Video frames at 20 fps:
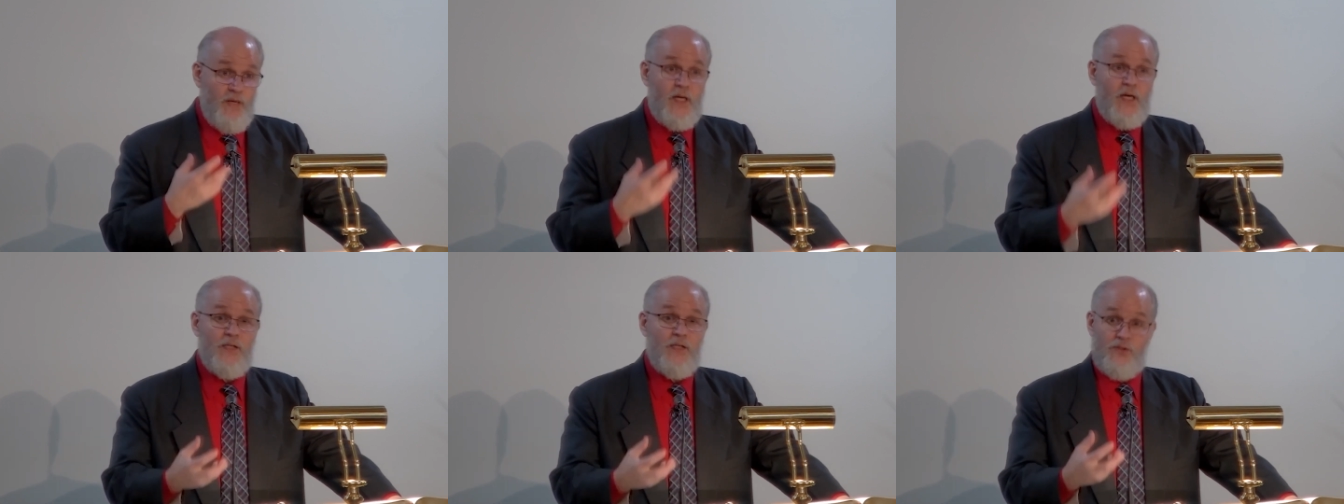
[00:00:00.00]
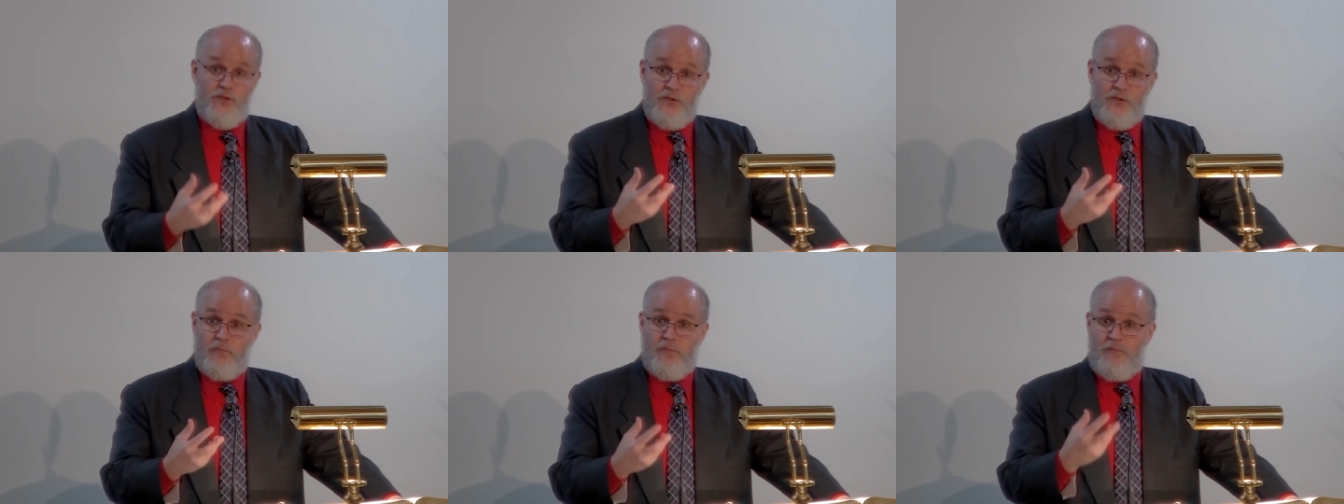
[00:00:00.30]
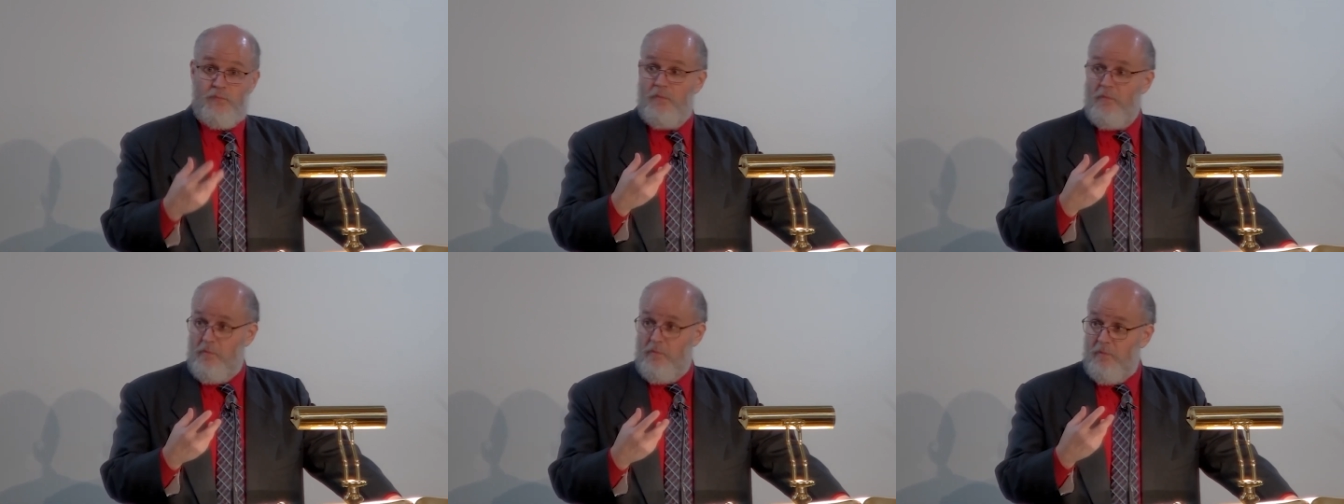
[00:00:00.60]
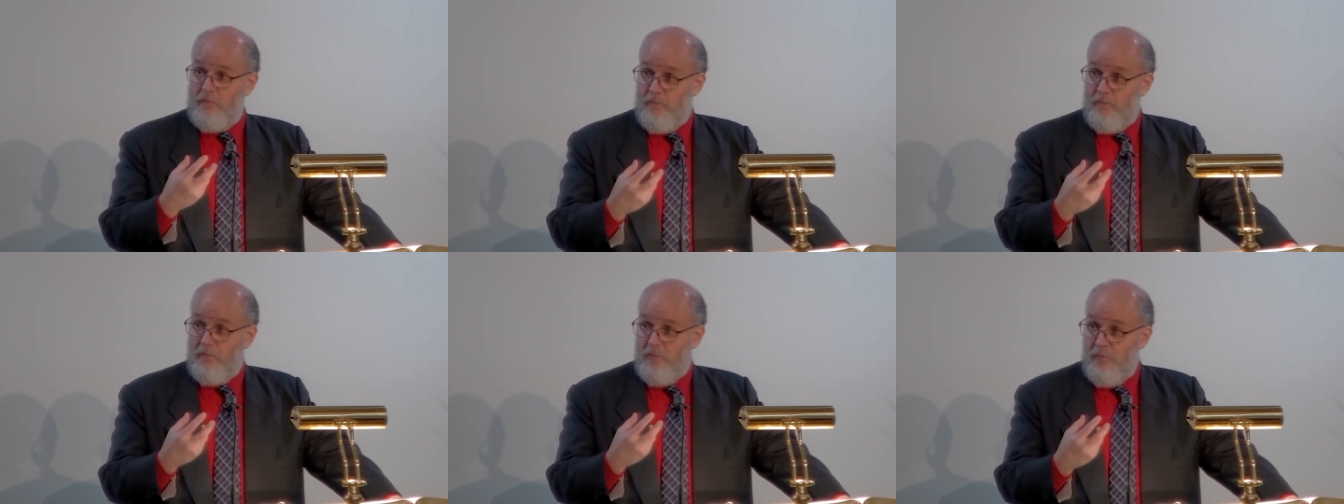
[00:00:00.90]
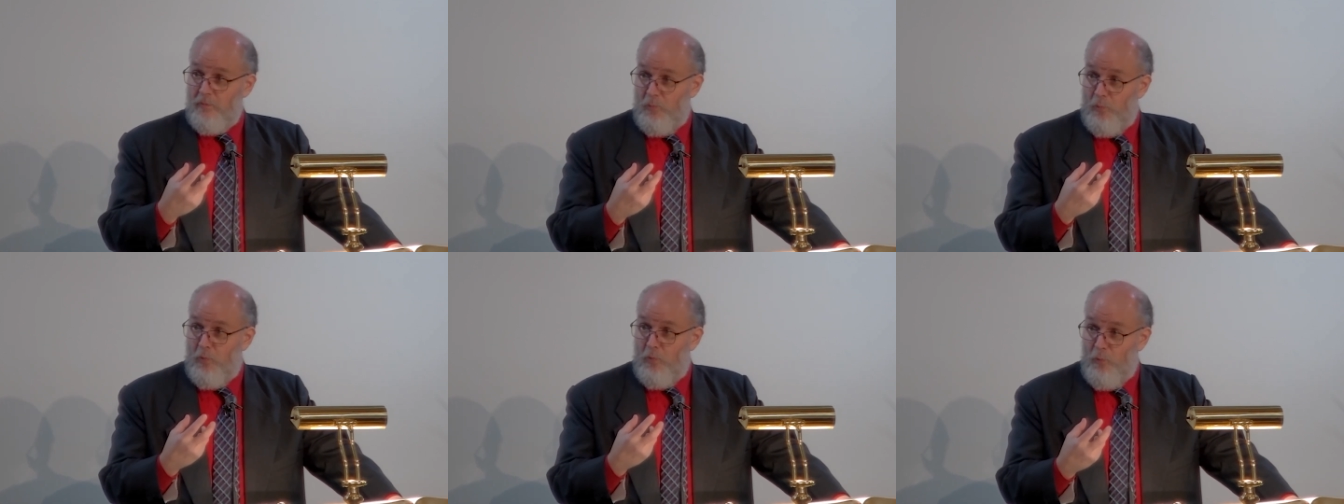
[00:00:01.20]
because
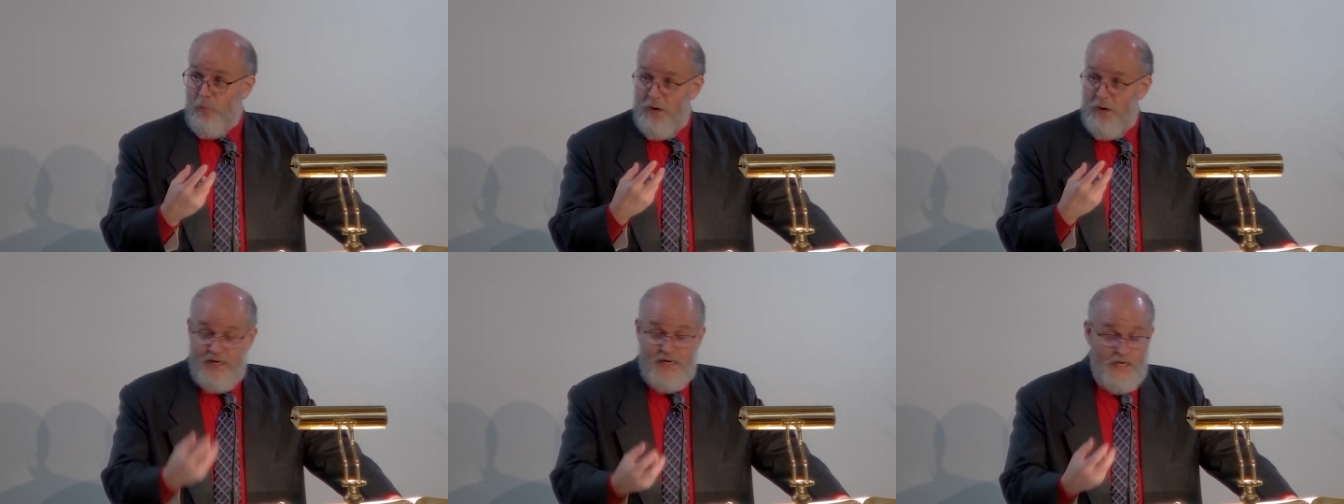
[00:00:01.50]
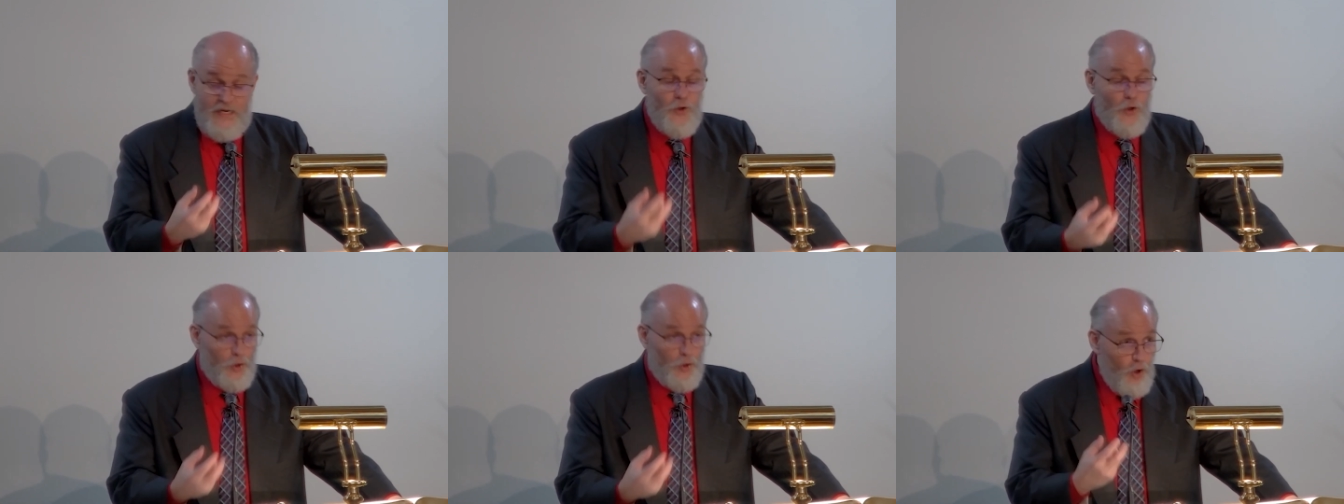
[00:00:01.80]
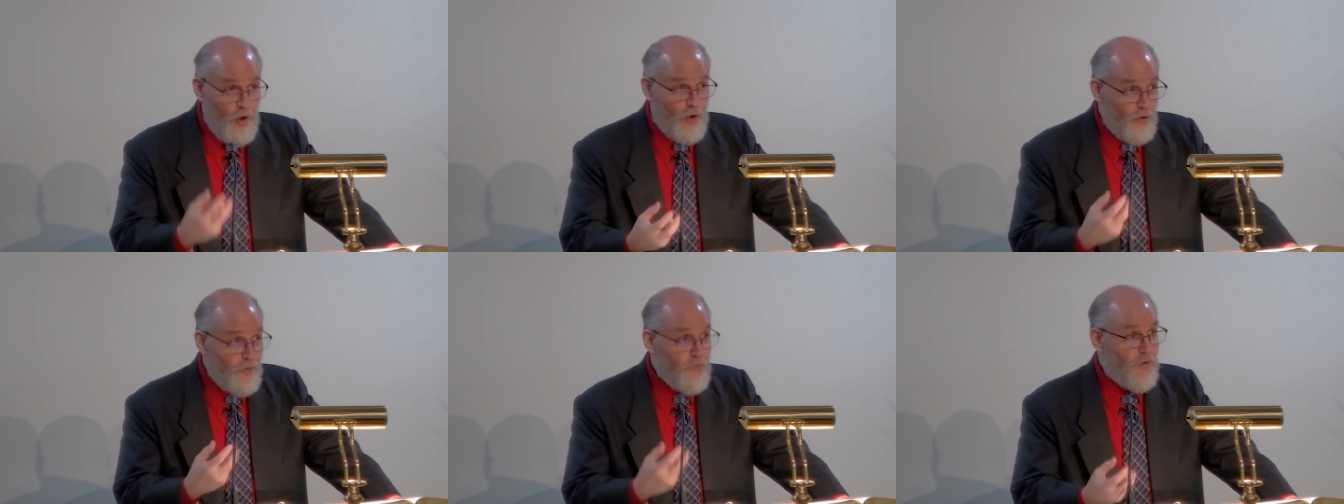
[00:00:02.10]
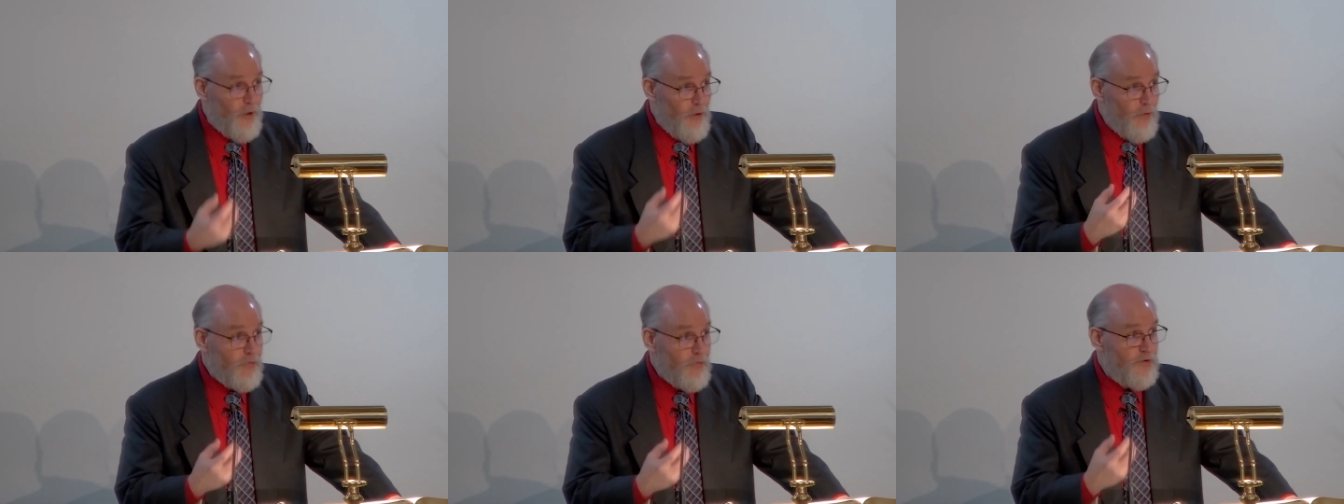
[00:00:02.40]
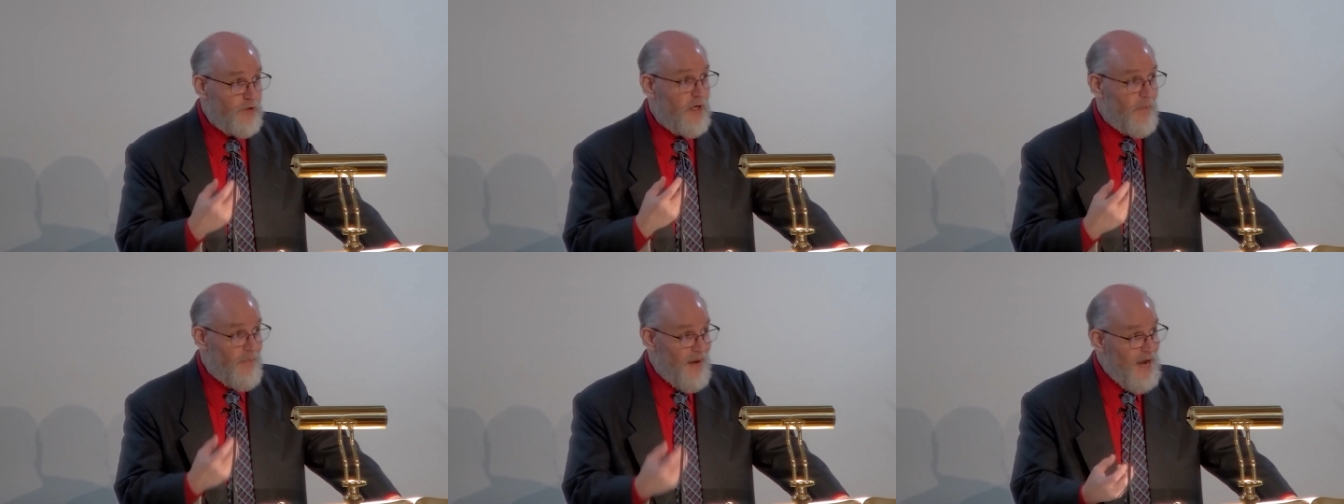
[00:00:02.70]
we need to learn
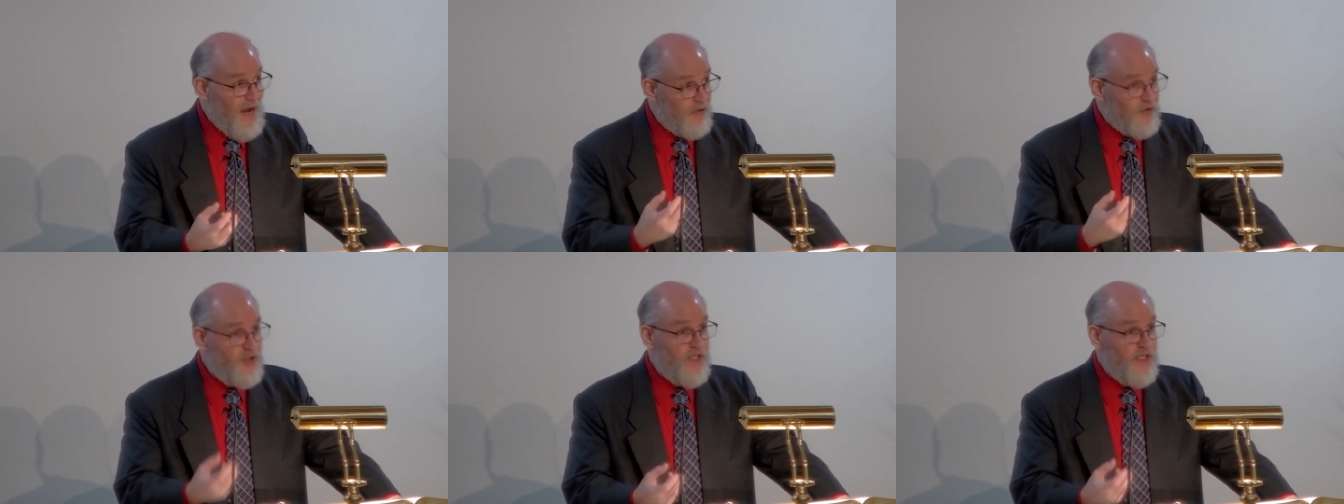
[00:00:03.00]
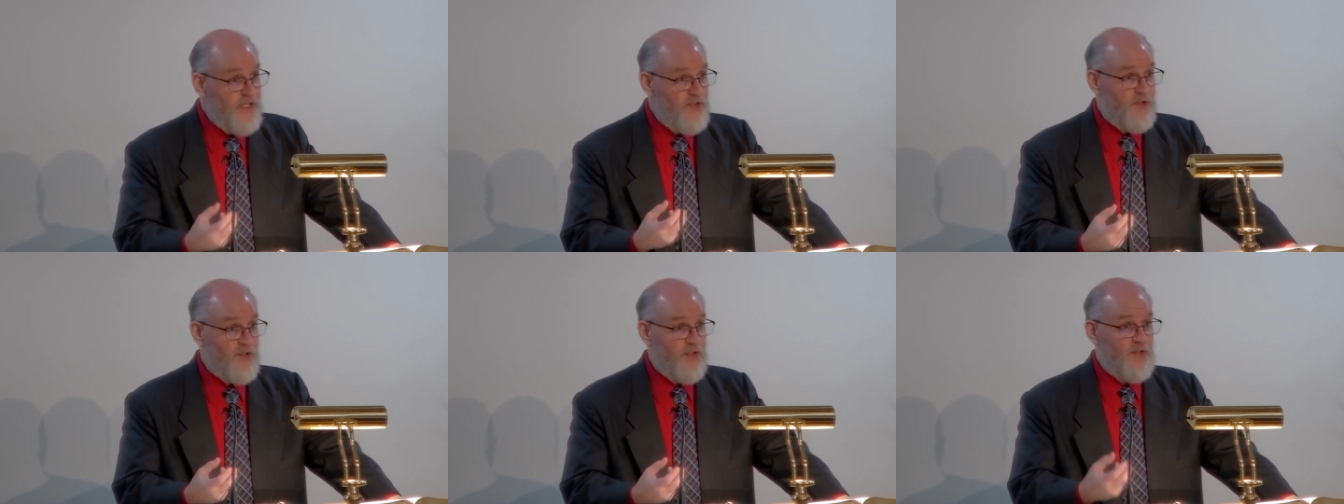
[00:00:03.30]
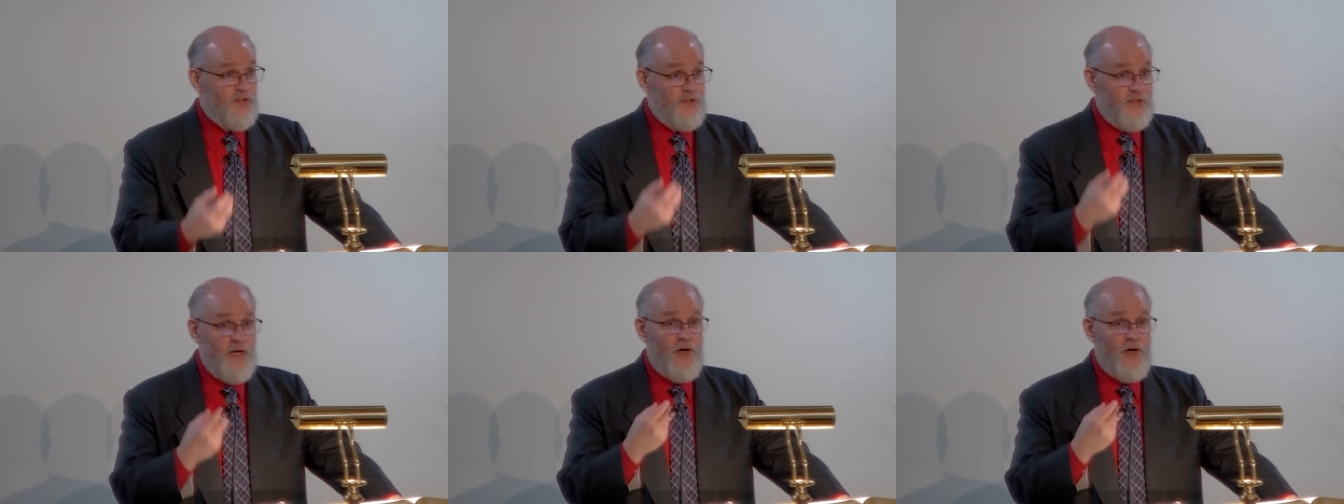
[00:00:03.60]
those about Jesus.